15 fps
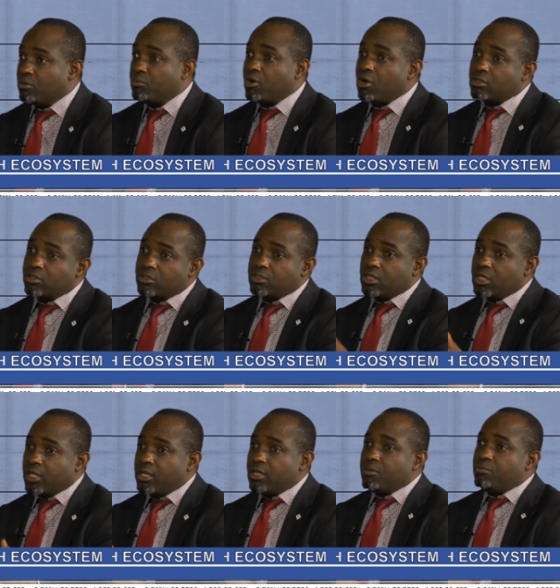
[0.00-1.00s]
But
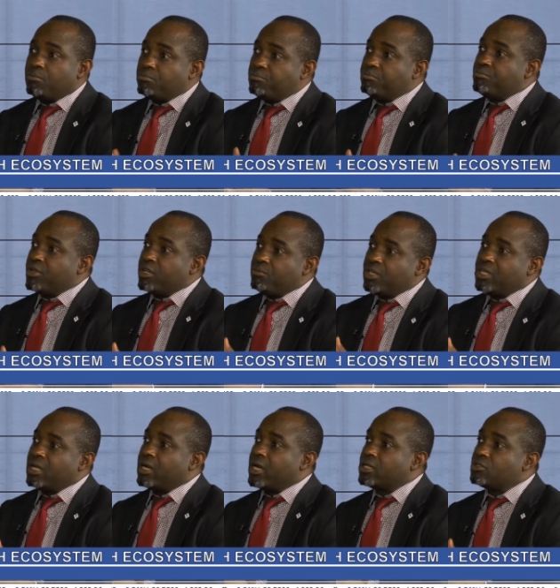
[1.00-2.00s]
maybe
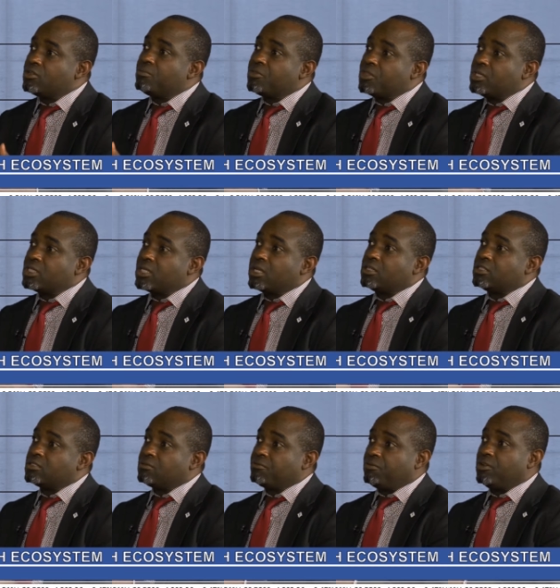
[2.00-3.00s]
there are some things that
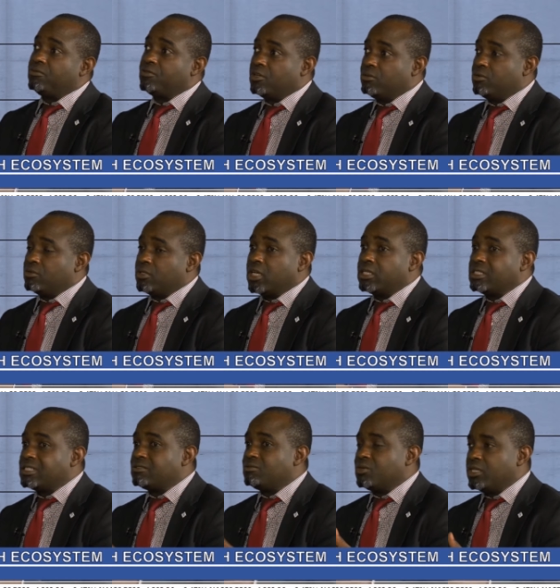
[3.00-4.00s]
is favorable, that
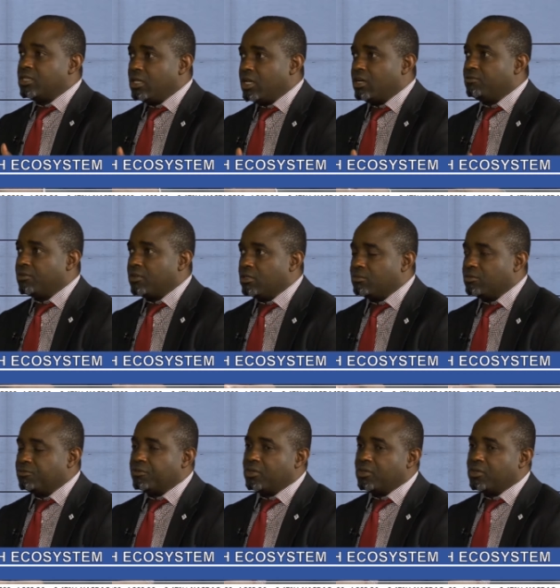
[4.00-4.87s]
is readily available. For